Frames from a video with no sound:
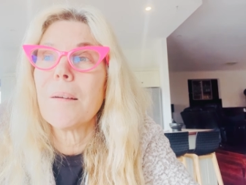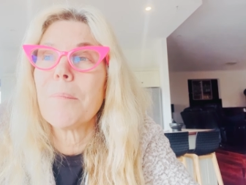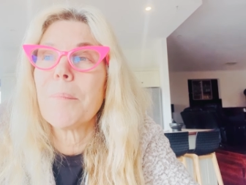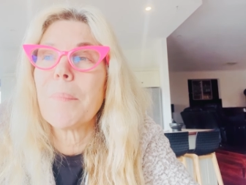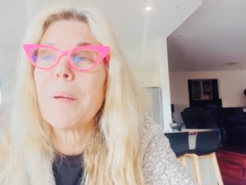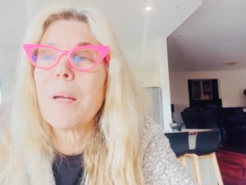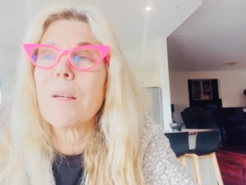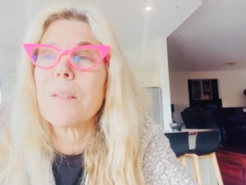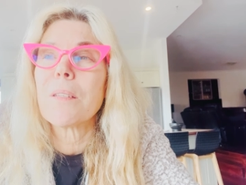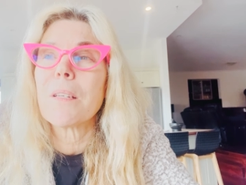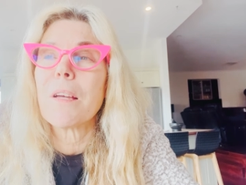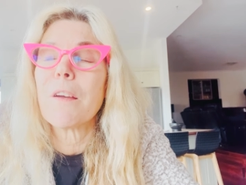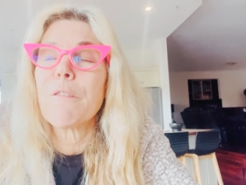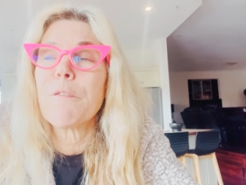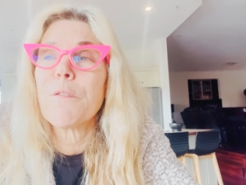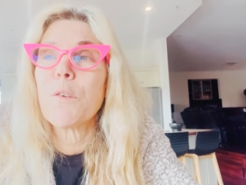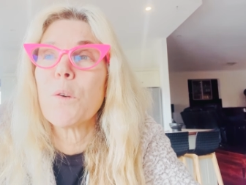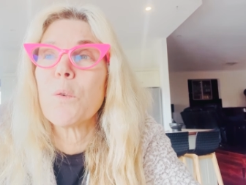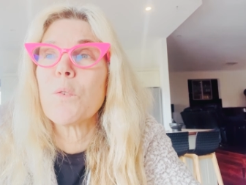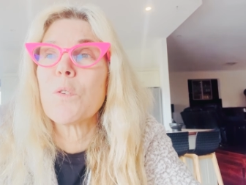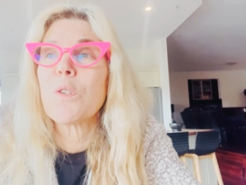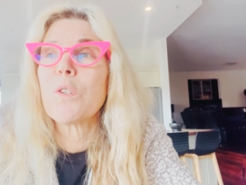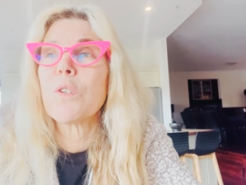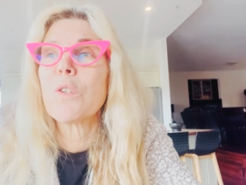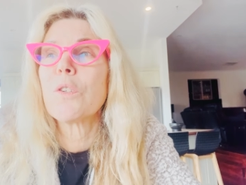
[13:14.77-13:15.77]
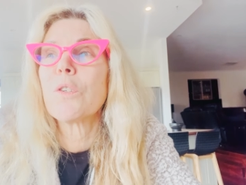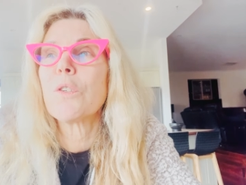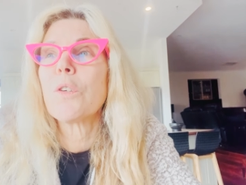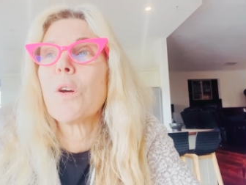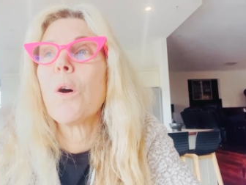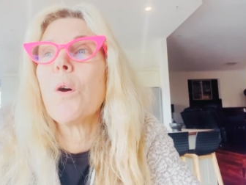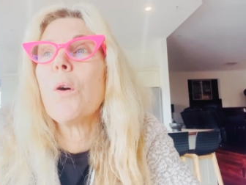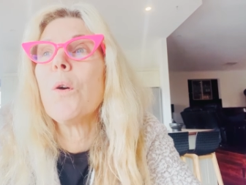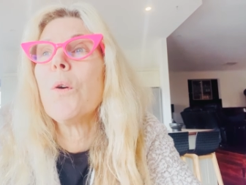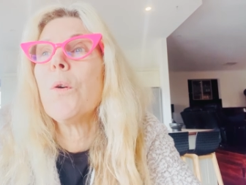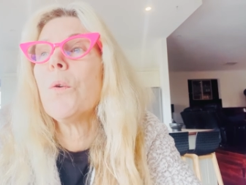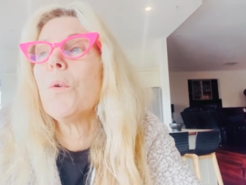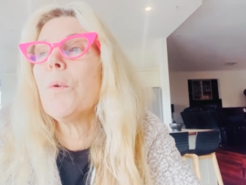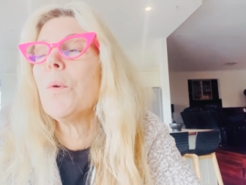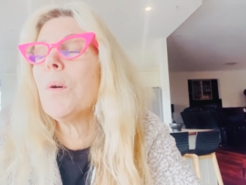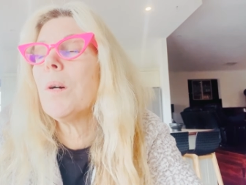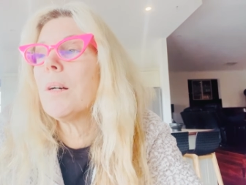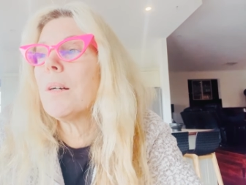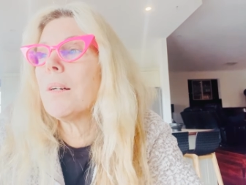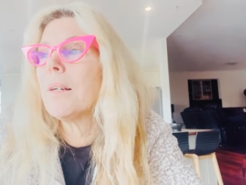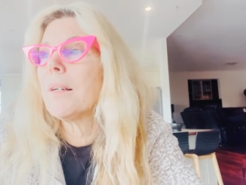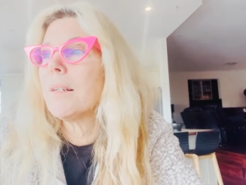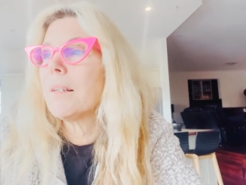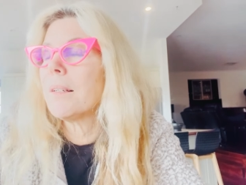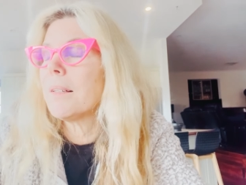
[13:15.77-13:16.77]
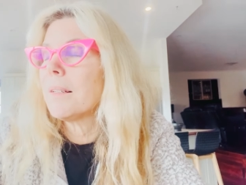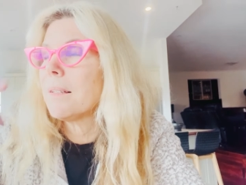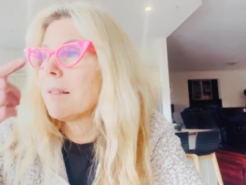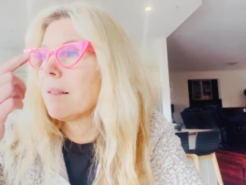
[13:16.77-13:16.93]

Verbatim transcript: because I felt so